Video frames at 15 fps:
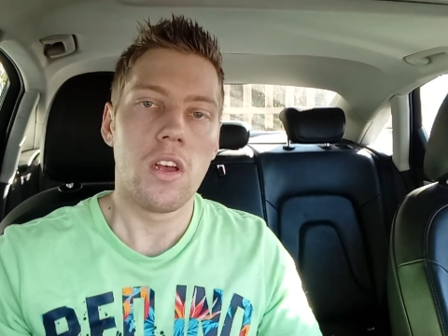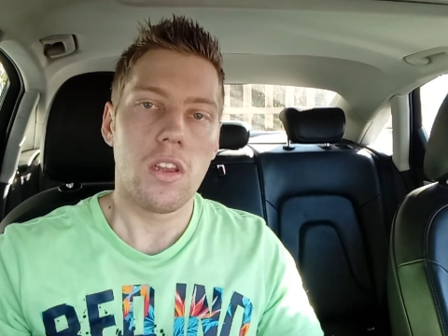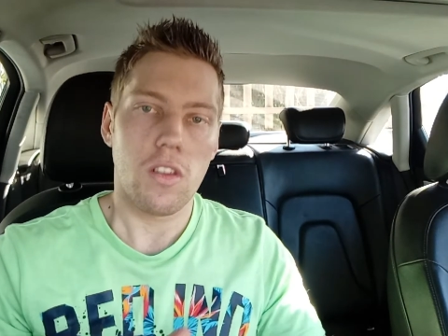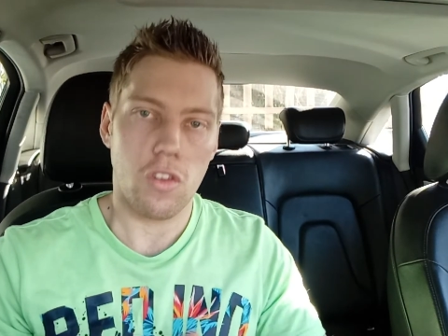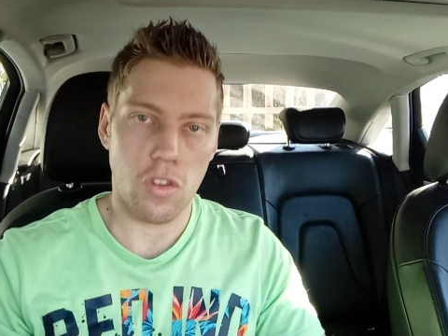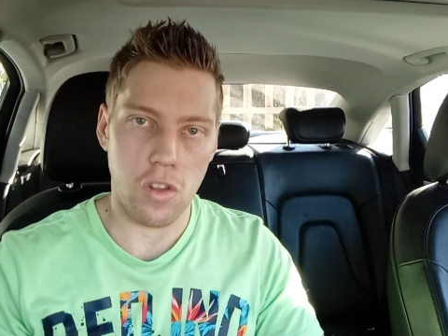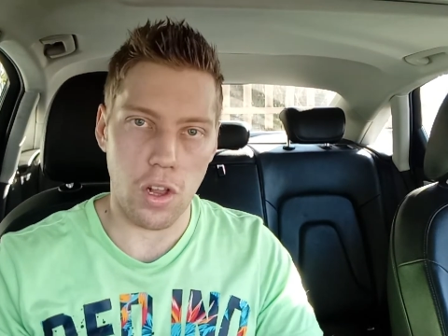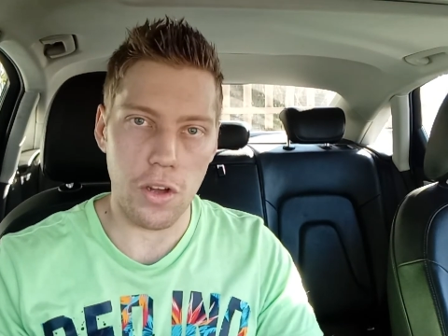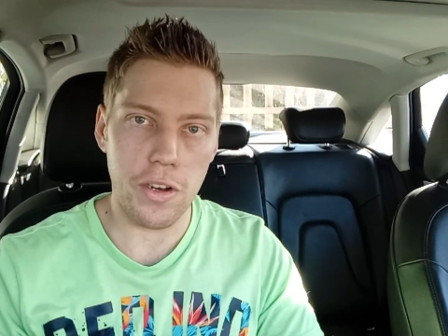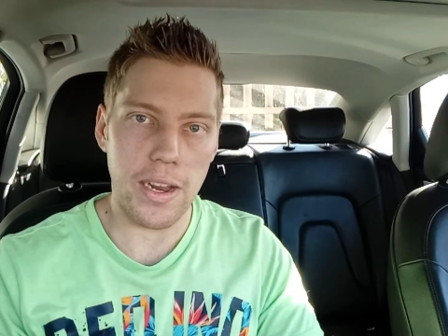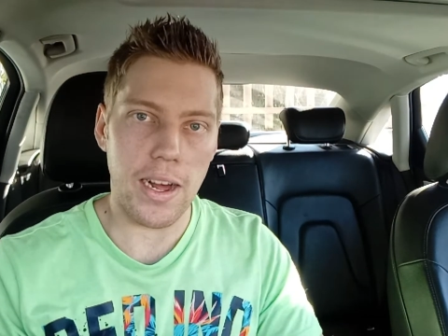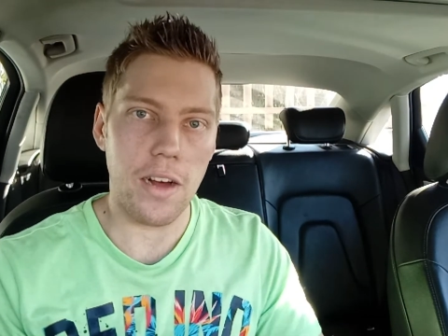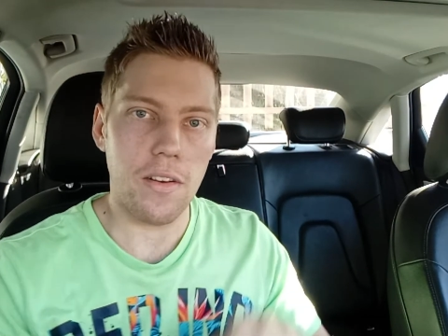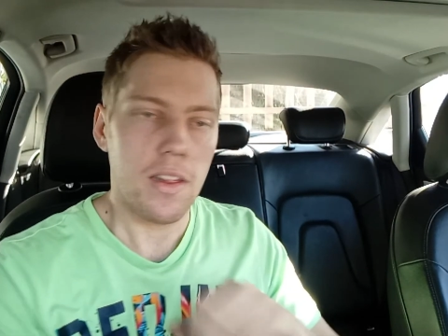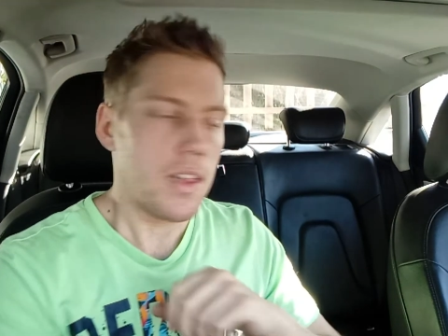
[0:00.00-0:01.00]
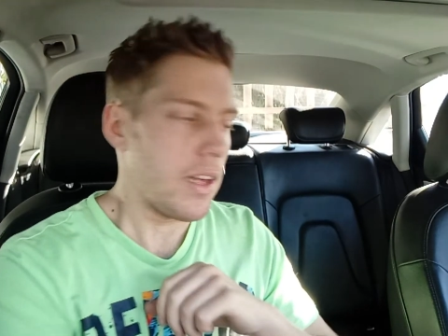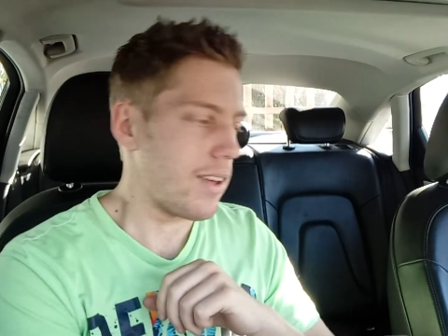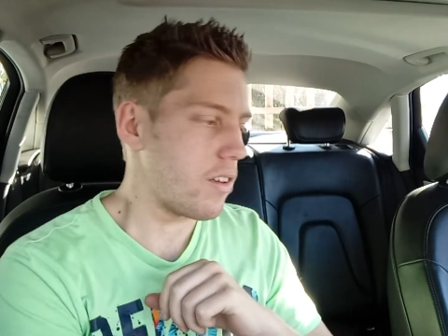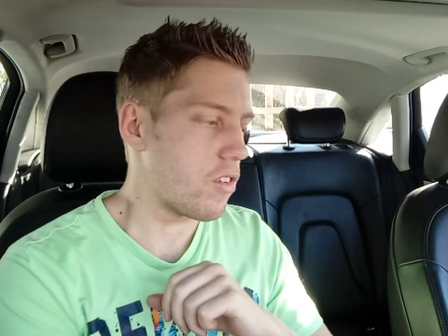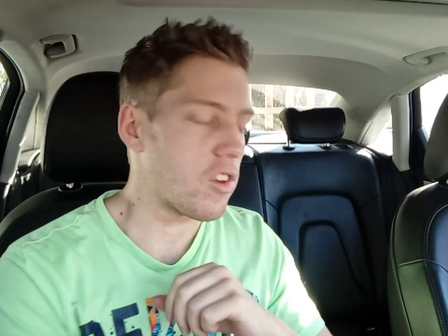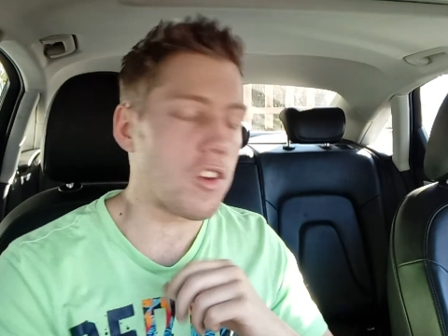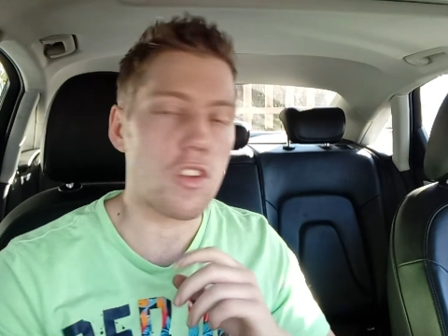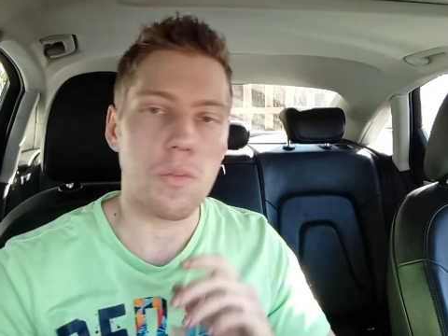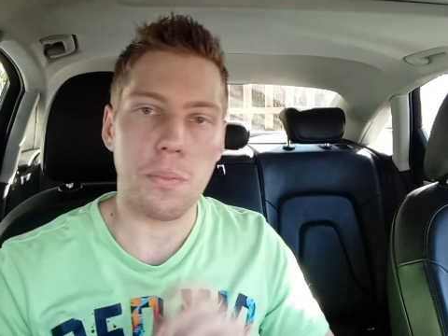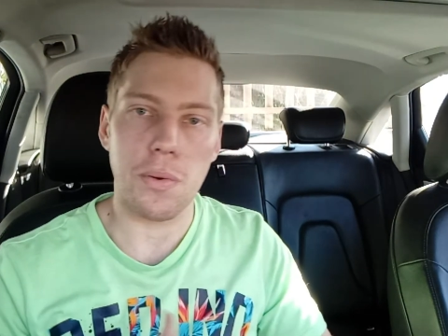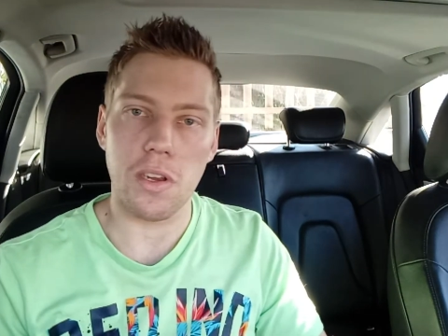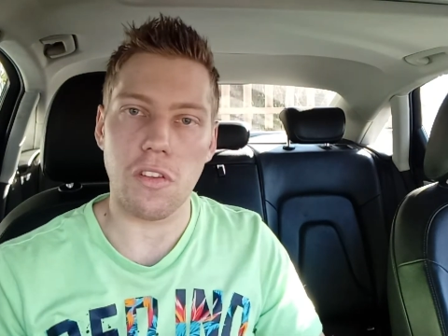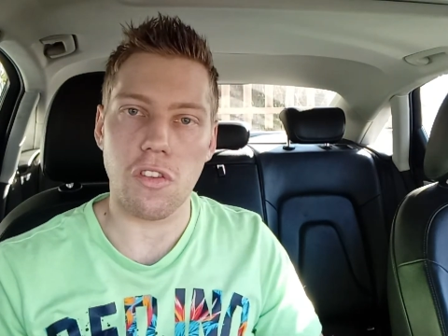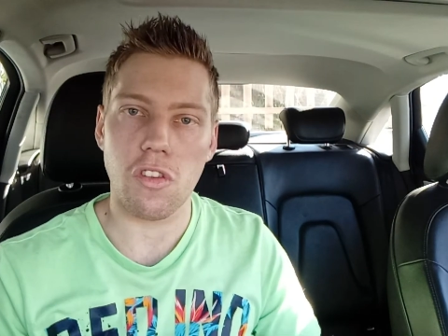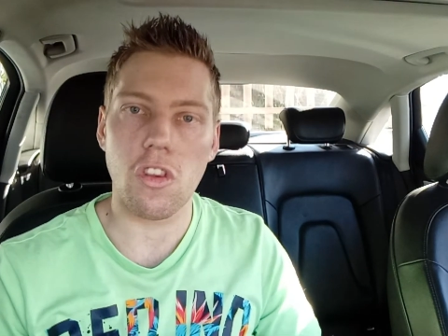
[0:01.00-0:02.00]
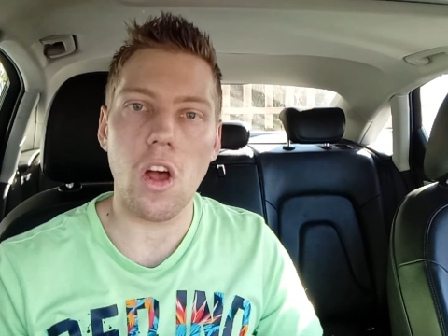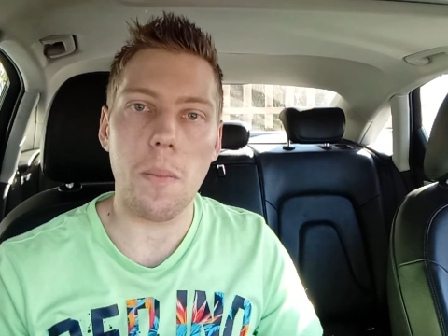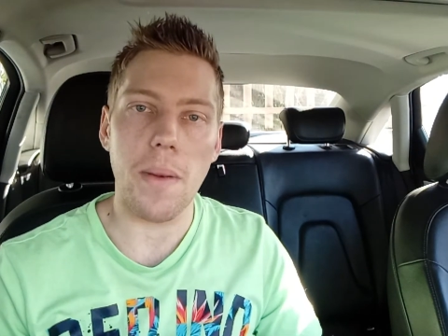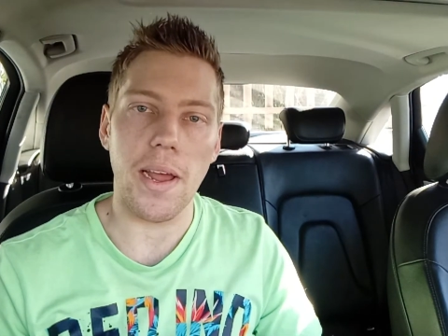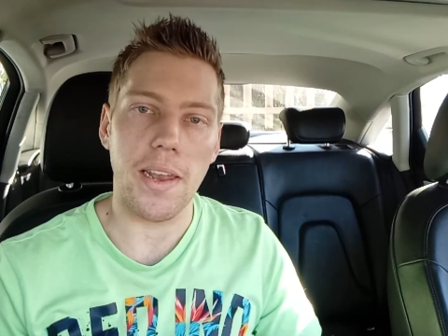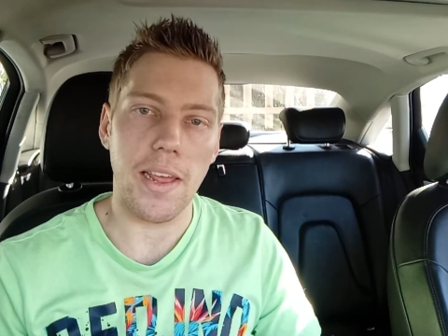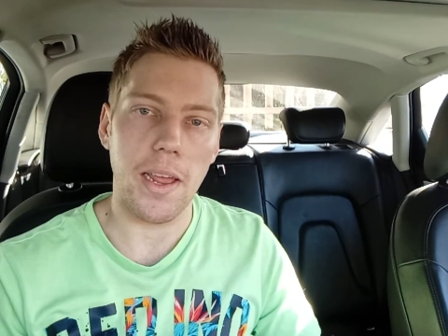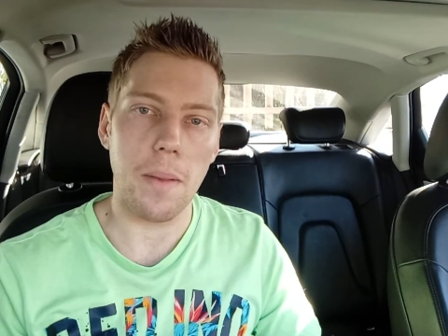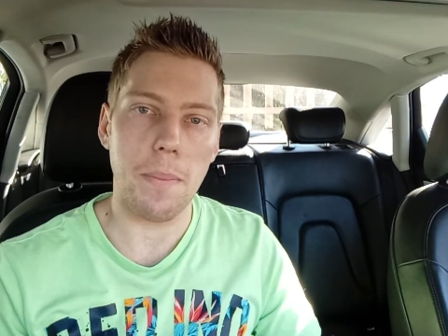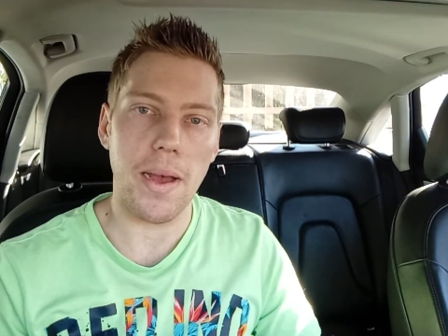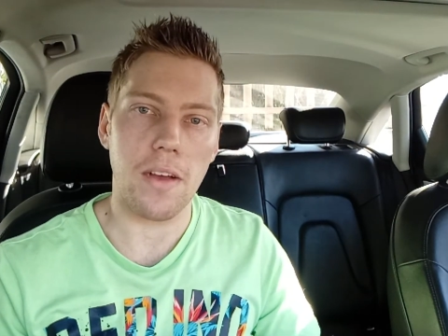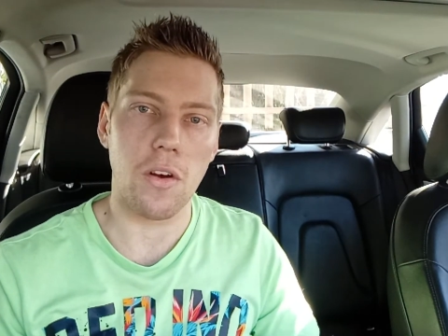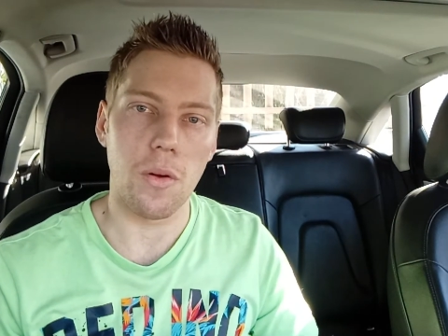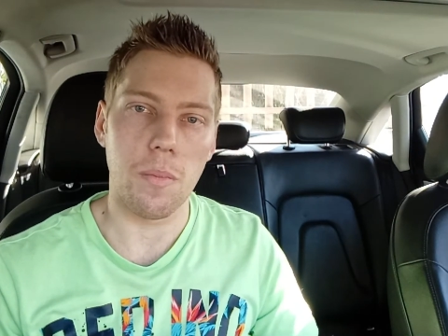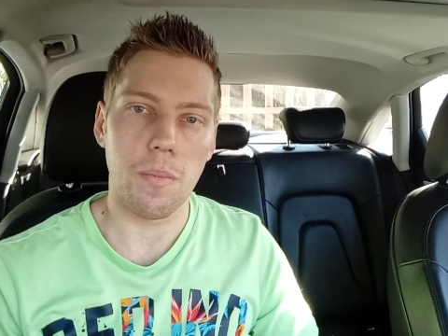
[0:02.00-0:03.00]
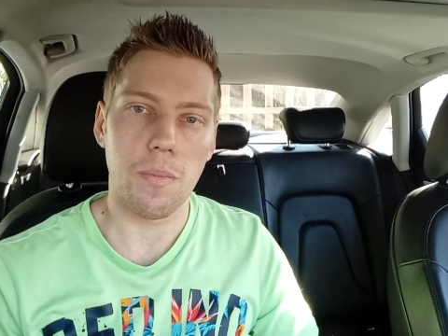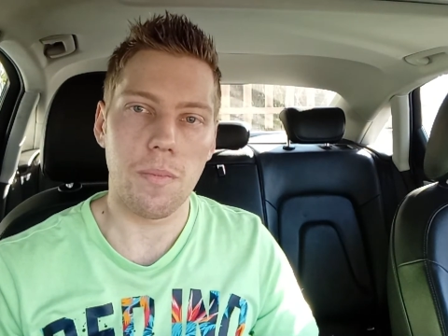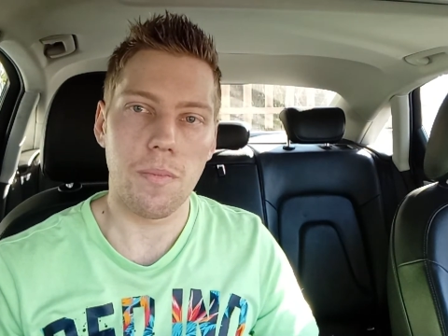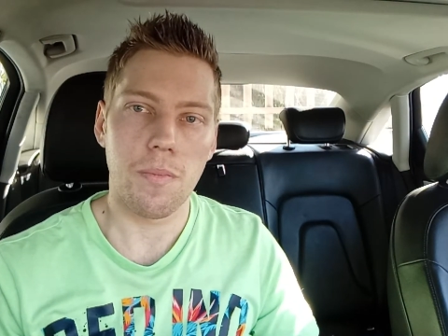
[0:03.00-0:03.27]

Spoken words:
slow down, and just press stop and head back home.